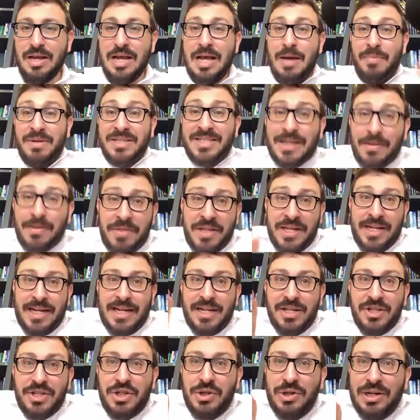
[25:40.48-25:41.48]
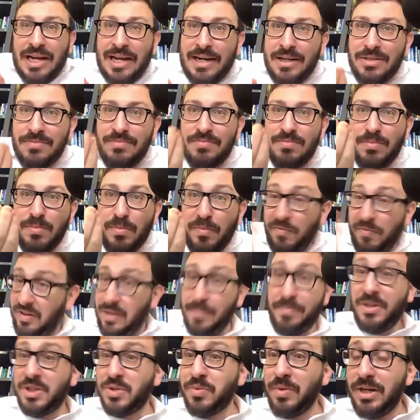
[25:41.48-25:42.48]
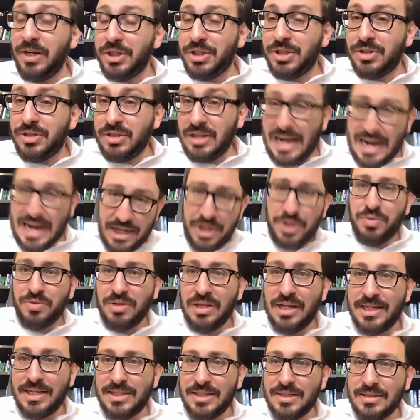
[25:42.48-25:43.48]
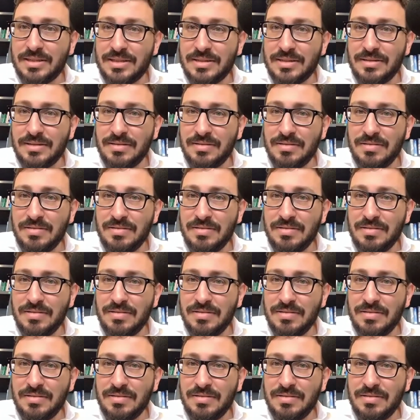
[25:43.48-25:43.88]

But something needed to kind of flip the switch to actualize it.